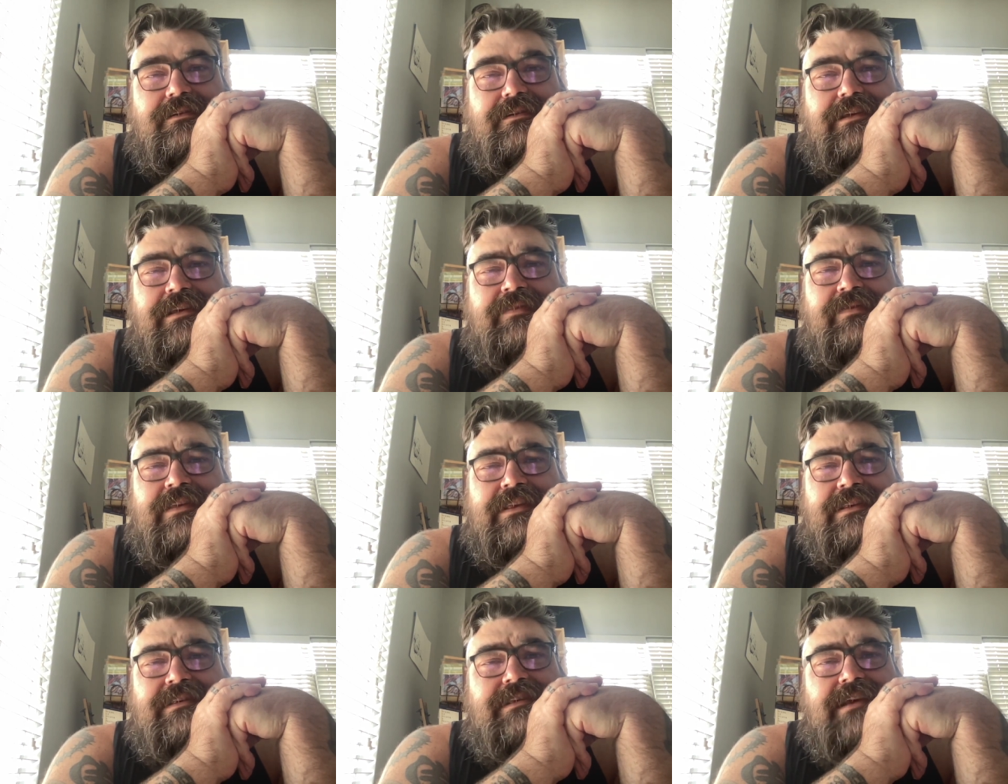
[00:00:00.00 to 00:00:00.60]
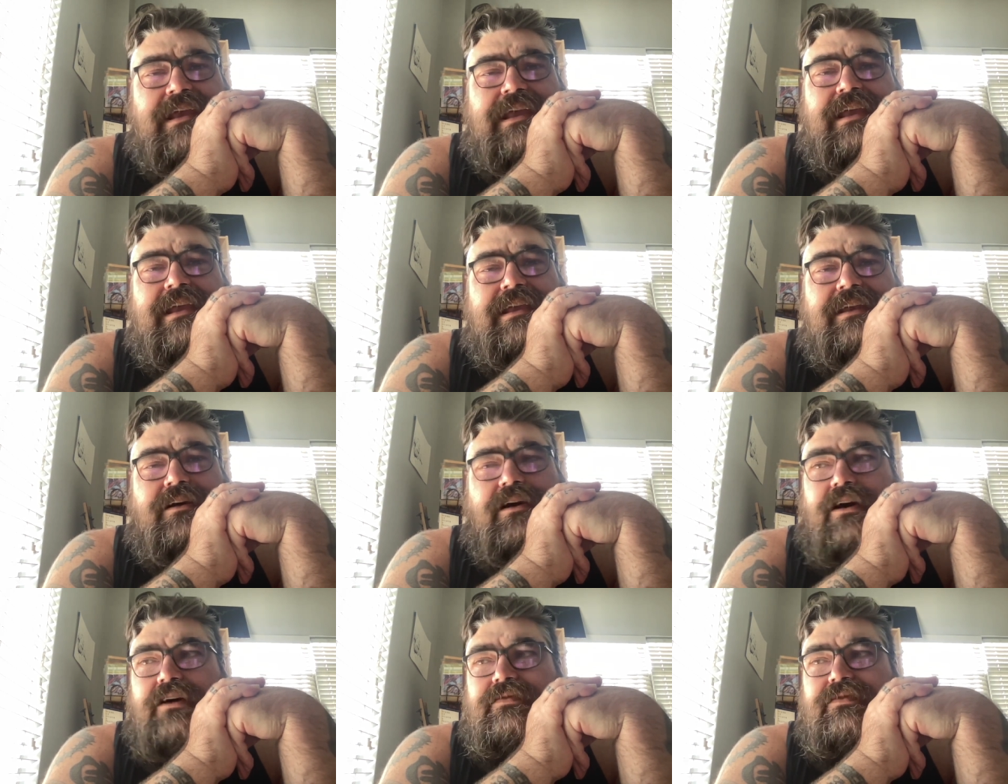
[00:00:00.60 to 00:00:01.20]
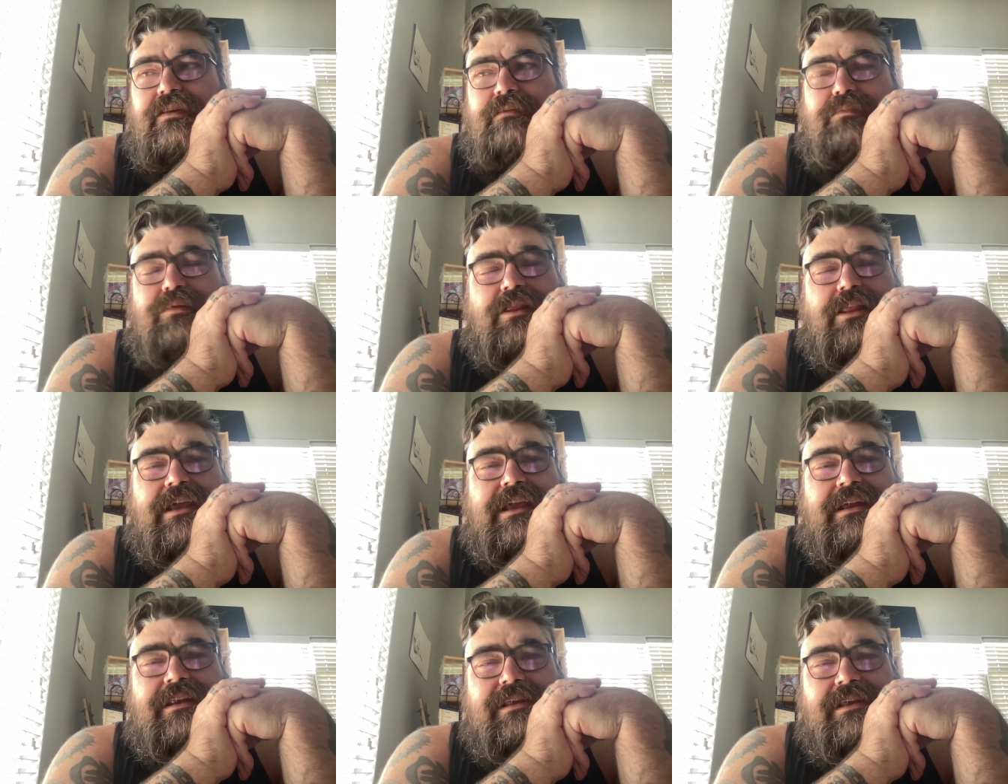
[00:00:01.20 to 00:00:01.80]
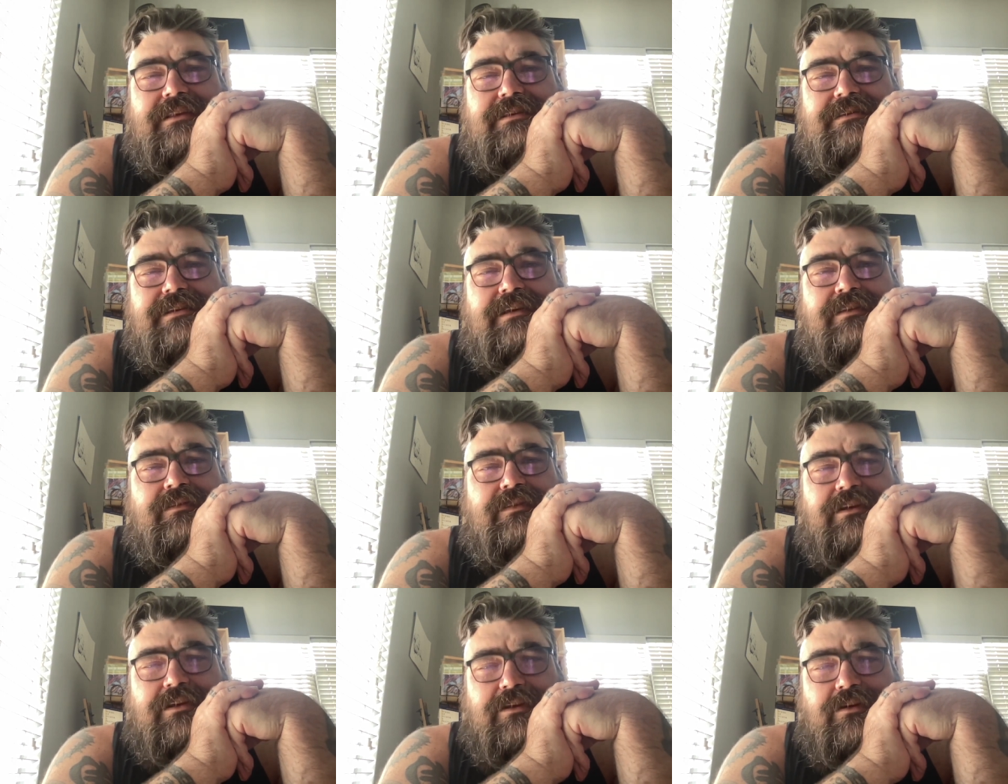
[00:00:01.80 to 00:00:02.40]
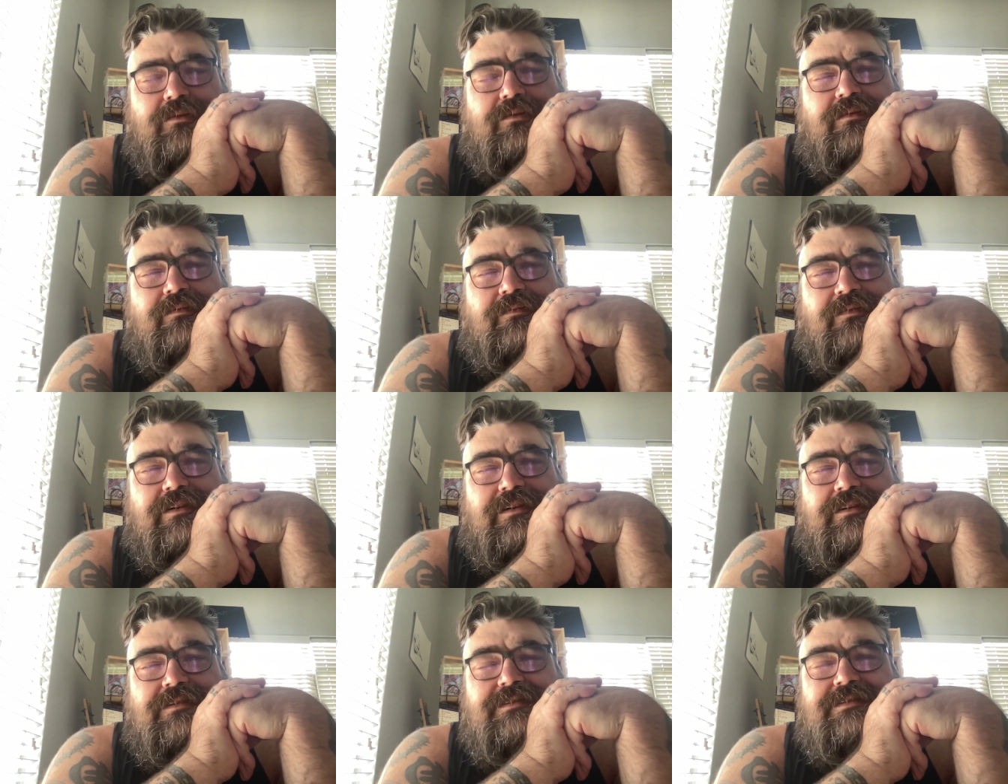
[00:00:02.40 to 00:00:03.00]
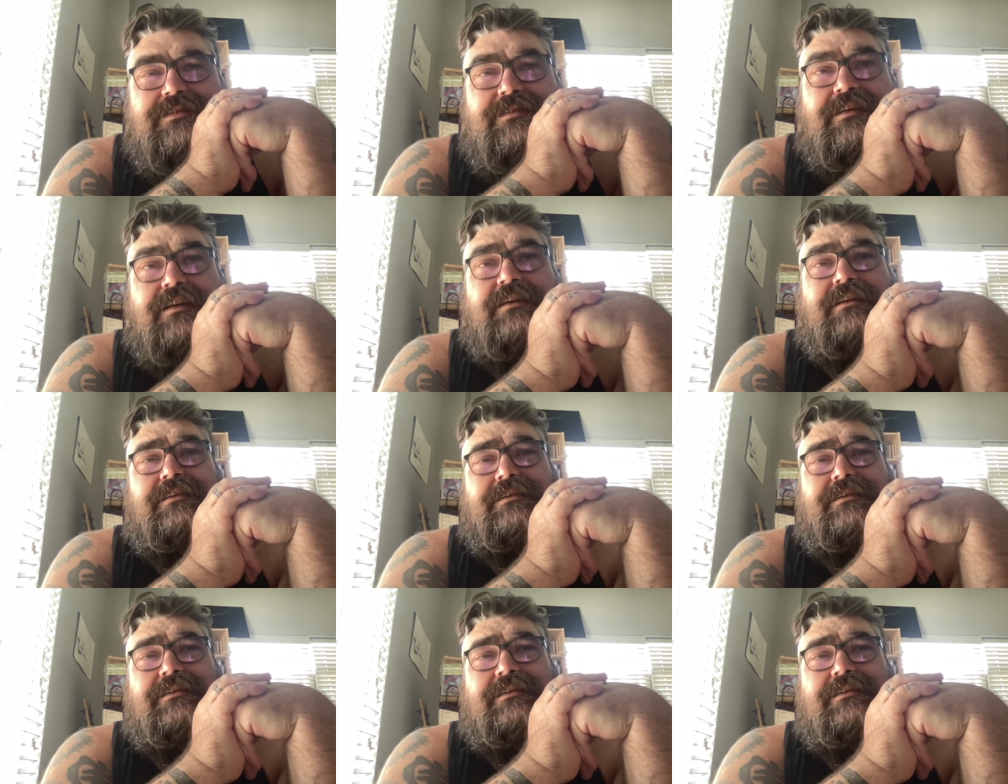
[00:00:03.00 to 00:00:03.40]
in the day, on the planet, in the universe,